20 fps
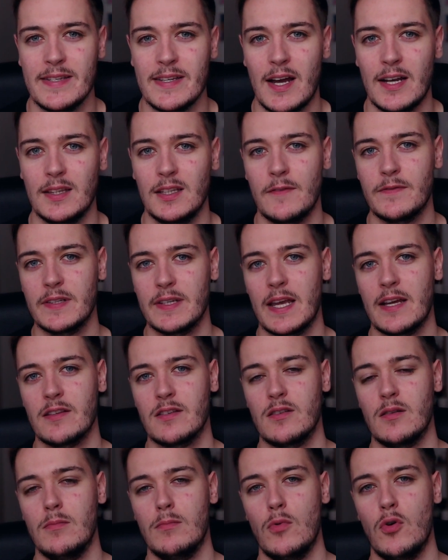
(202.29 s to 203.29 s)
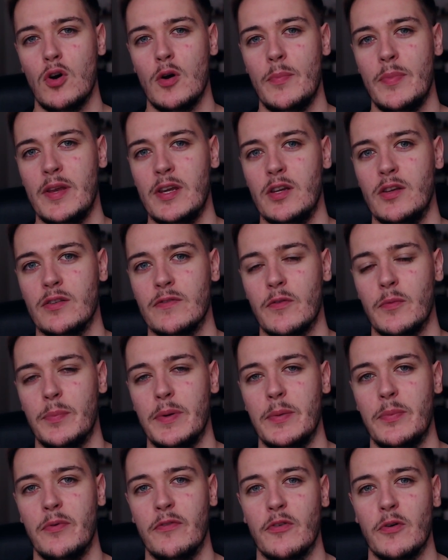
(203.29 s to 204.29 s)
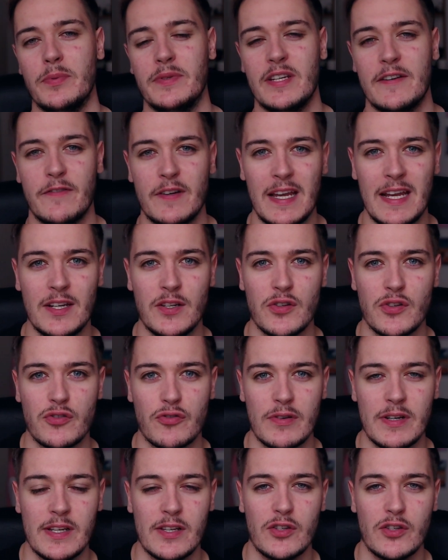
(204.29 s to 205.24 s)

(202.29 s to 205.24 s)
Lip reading: I'd love to get some more opinions from people from different industries,